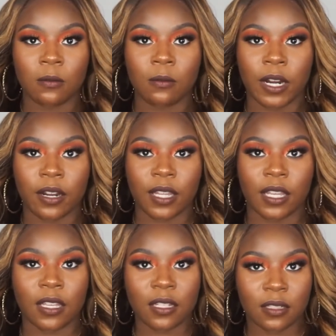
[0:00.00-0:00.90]

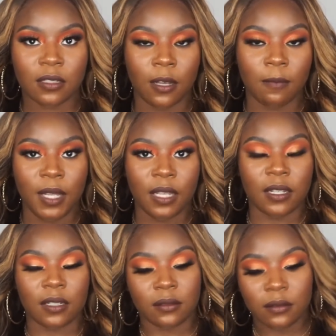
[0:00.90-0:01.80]
worthy of
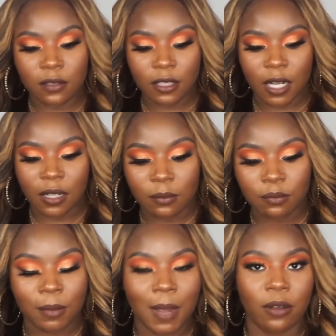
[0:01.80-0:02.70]
being you know
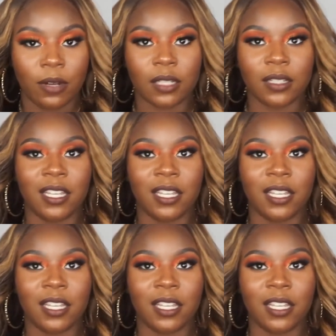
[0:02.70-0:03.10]
promoted